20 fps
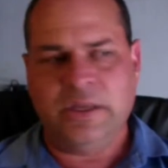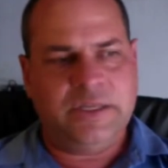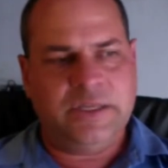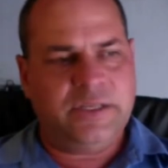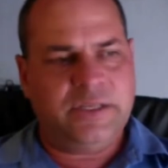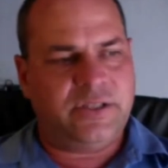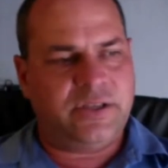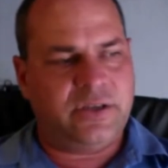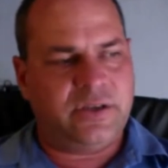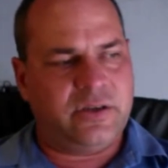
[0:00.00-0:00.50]

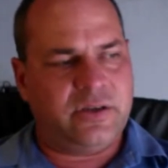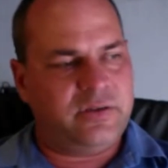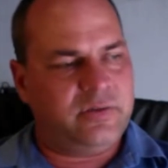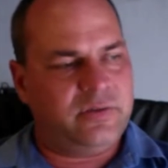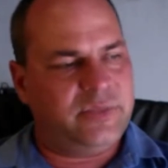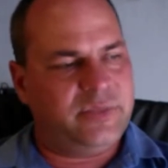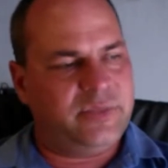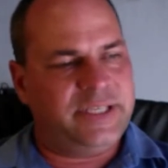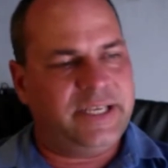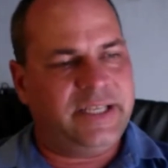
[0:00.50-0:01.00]
So
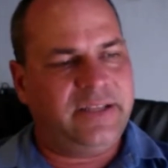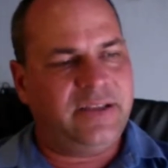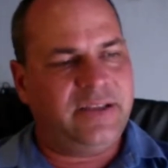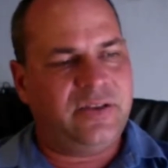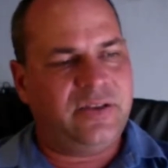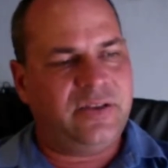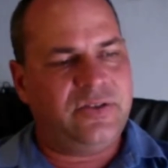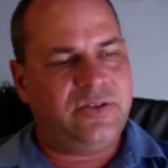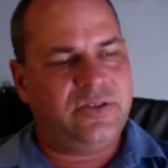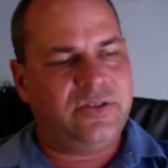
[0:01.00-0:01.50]

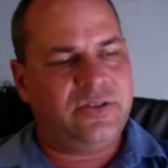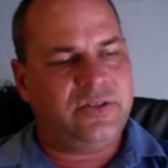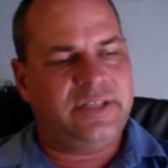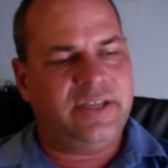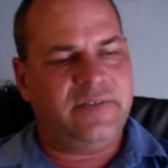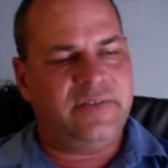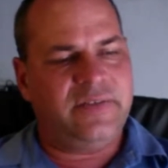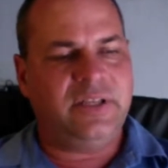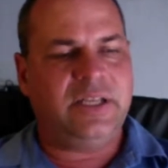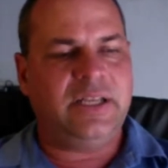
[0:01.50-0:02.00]
mosquitoes,
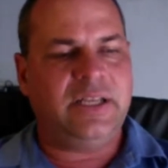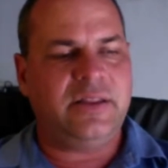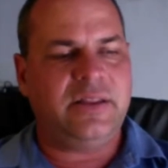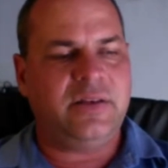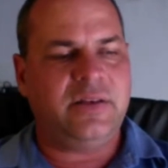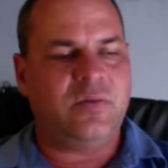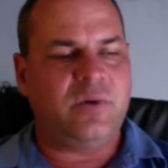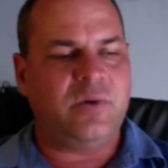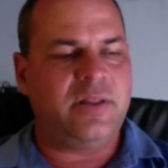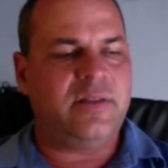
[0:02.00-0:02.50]
definitely the
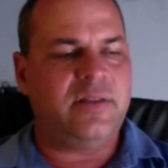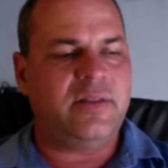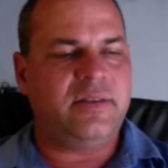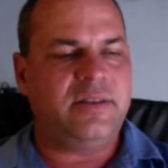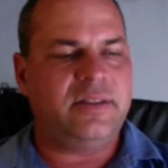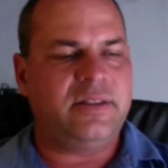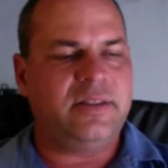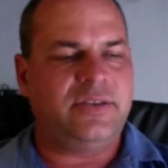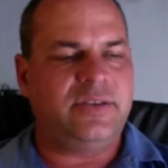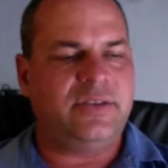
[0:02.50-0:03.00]
one
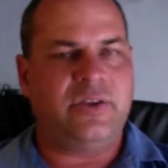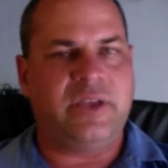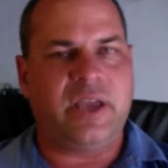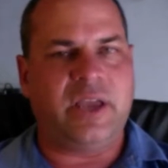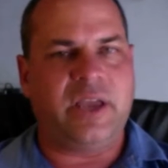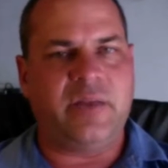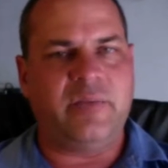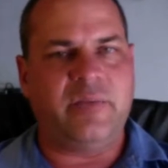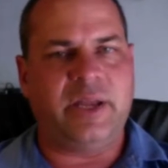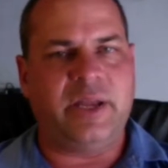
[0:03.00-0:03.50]
thing that you
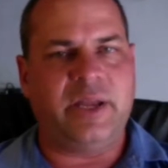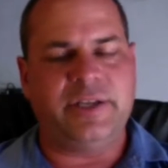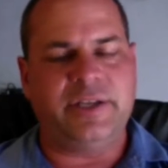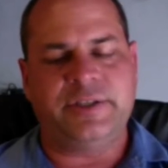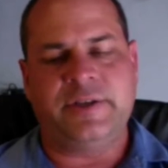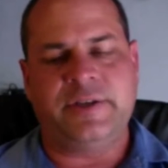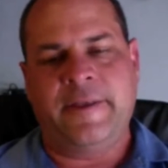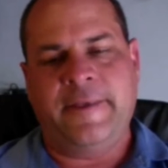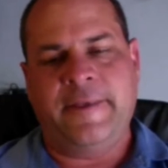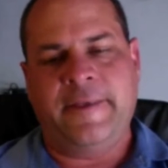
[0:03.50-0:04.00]
can
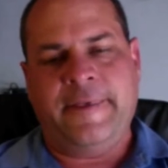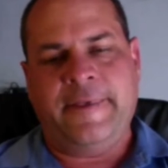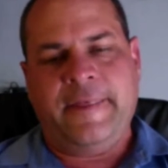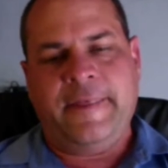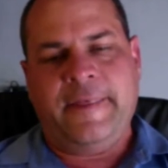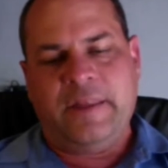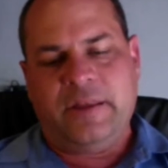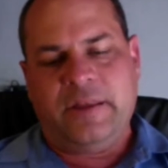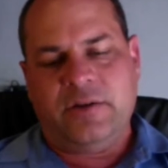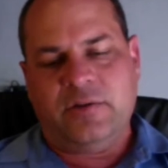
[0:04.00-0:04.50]
manage.
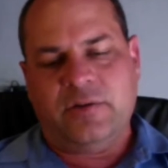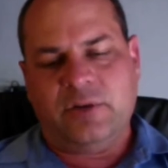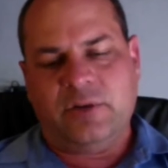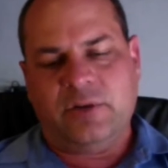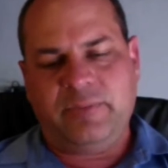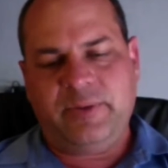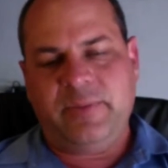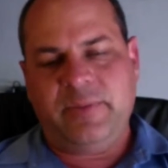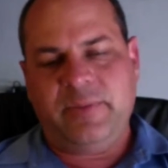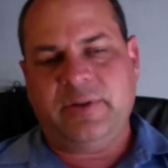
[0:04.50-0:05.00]

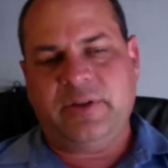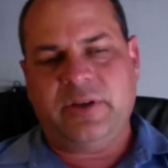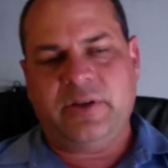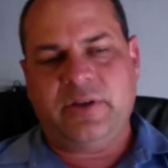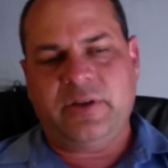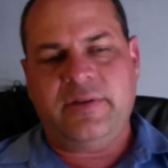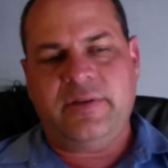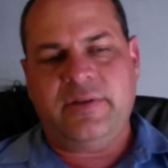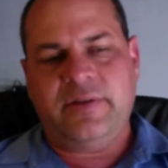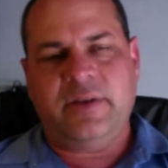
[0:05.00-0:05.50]
What people
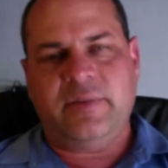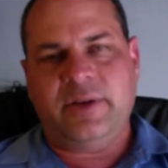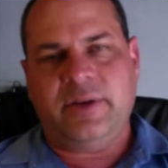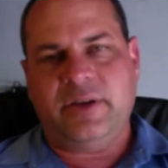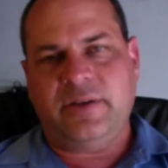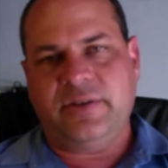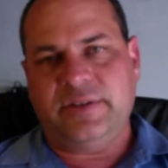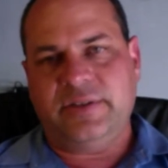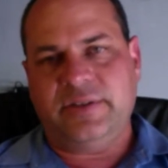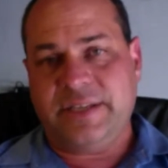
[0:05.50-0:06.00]
don't think
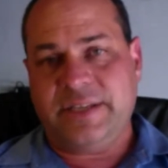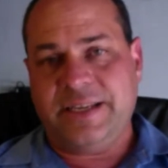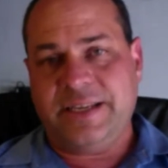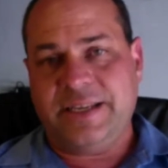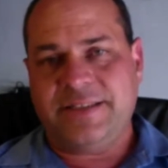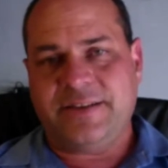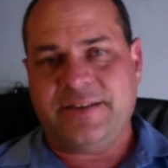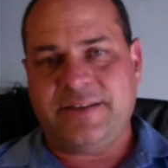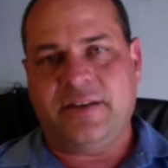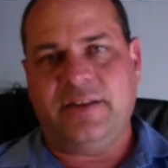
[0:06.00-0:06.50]
about is
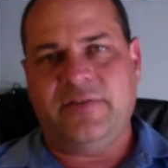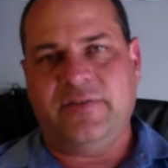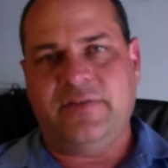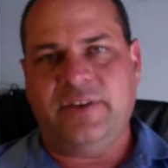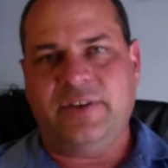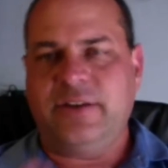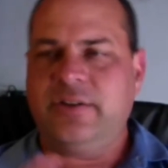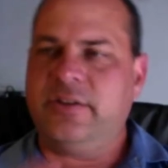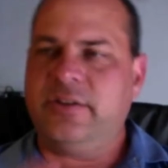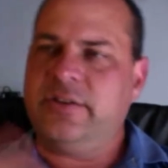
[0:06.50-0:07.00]
inside the
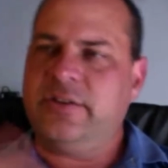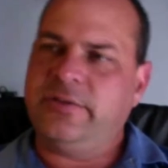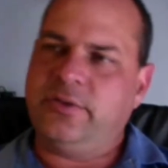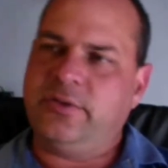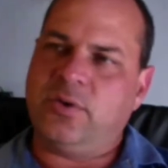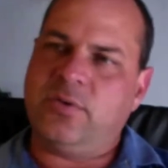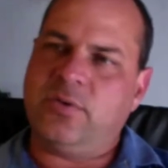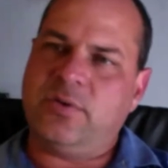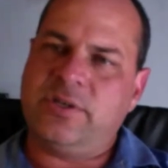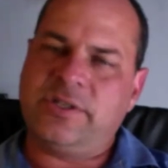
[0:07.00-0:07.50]
vehicle. The
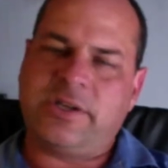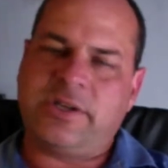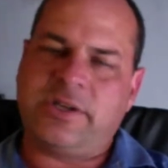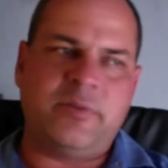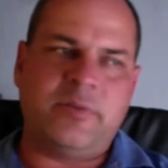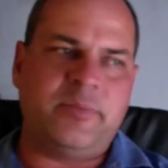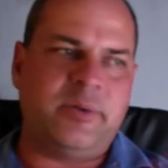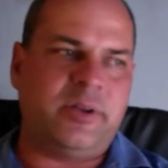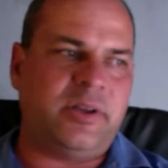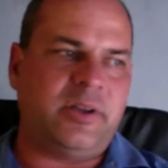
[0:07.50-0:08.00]
door was
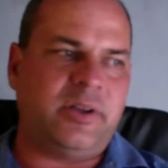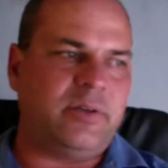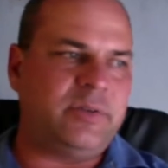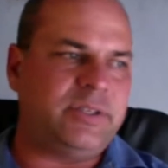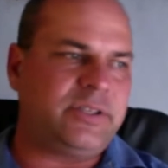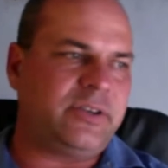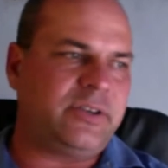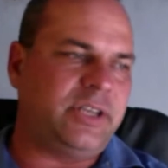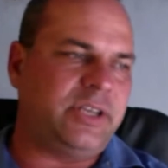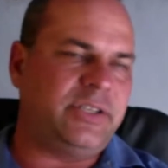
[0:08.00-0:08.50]
open. I was
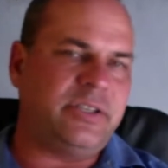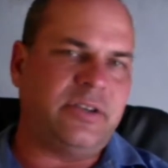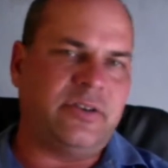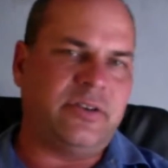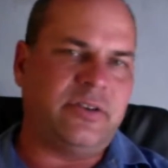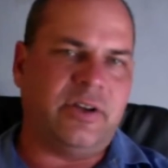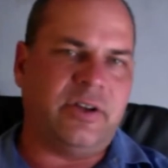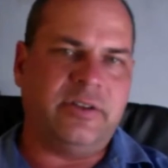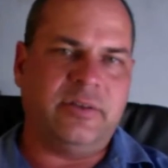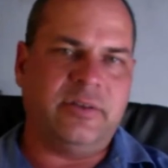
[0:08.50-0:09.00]
scratching
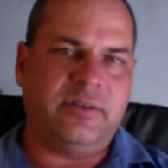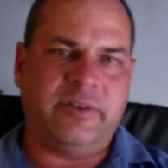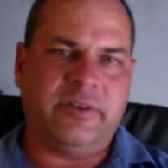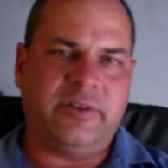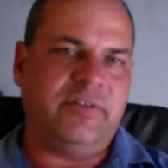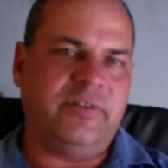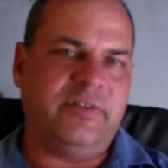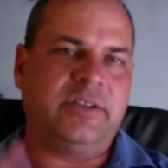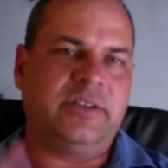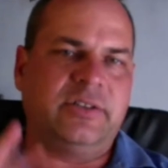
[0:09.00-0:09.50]
around in my
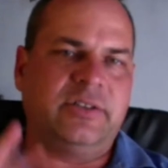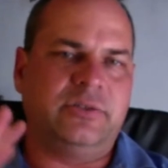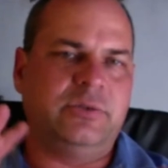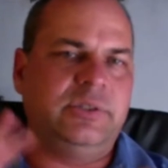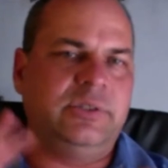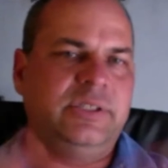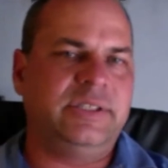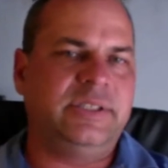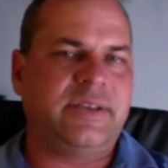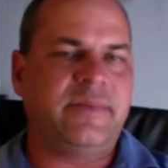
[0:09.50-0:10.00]
vehicle
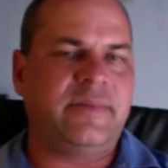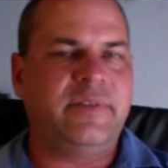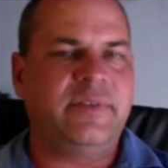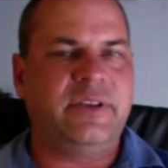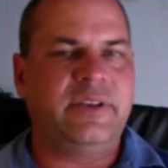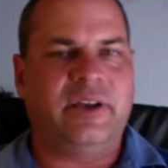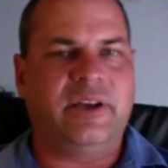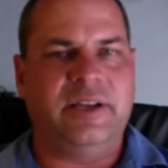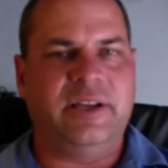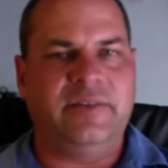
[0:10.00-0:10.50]
doing
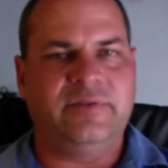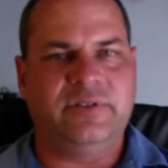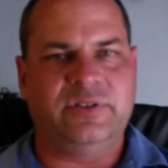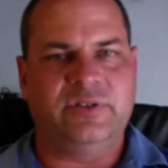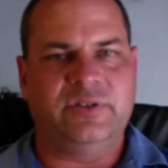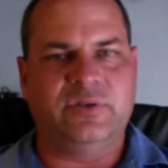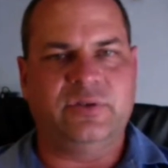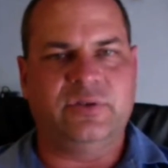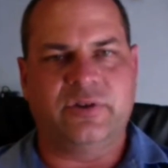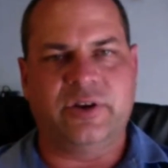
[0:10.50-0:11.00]
something. I left the
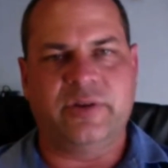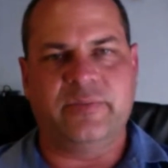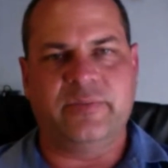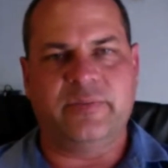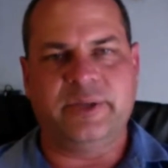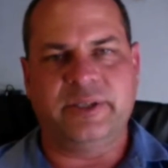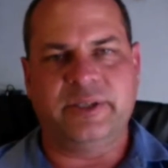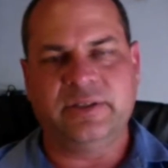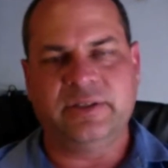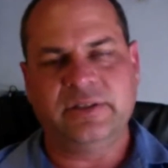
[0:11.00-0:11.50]
door
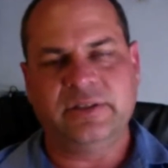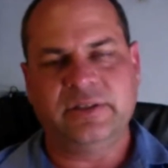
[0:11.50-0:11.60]
open